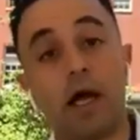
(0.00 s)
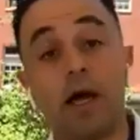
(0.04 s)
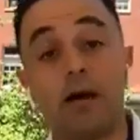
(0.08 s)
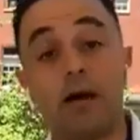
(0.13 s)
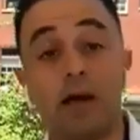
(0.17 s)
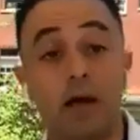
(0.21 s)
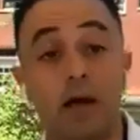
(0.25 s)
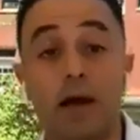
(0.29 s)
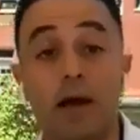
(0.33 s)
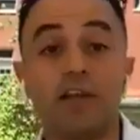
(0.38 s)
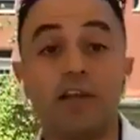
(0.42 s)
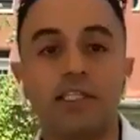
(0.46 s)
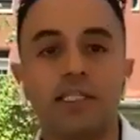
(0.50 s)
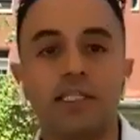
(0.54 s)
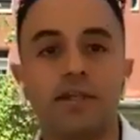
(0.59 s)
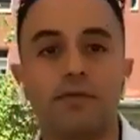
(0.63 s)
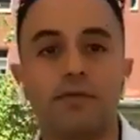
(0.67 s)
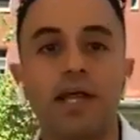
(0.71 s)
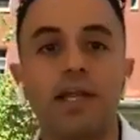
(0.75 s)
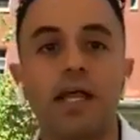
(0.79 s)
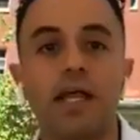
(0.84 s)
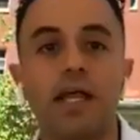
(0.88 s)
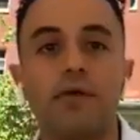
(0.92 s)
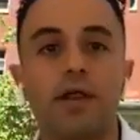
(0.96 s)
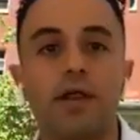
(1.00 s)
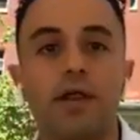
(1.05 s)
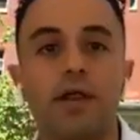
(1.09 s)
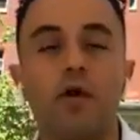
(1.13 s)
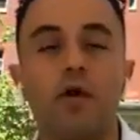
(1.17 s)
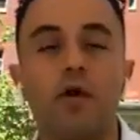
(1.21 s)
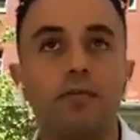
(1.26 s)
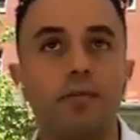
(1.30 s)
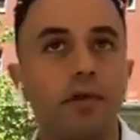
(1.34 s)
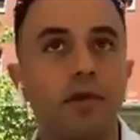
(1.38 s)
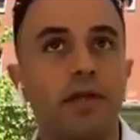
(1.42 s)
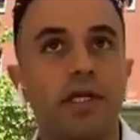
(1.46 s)
Obviously right now, the
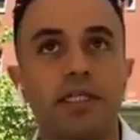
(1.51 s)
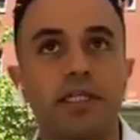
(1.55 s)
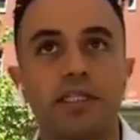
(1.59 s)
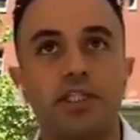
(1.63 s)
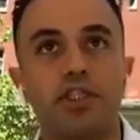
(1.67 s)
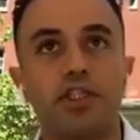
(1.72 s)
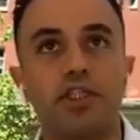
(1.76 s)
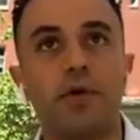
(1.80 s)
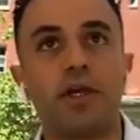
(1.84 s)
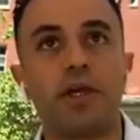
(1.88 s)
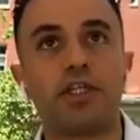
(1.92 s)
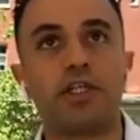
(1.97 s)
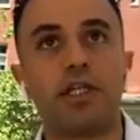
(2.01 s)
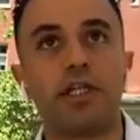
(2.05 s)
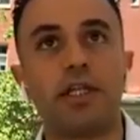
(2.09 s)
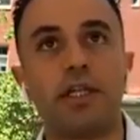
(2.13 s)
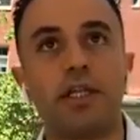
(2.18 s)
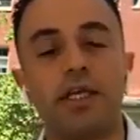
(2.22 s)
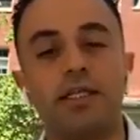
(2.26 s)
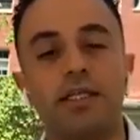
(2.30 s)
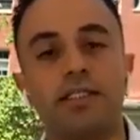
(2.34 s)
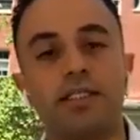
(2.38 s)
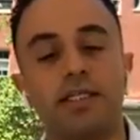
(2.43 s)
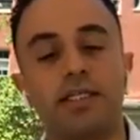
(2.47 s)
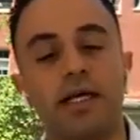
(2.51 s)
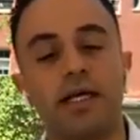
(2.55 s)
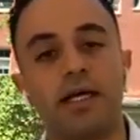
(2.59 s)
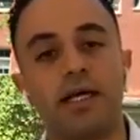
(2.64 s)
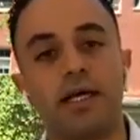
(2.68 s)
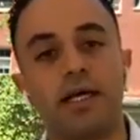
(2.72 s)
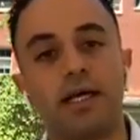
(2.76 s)
whole political situation is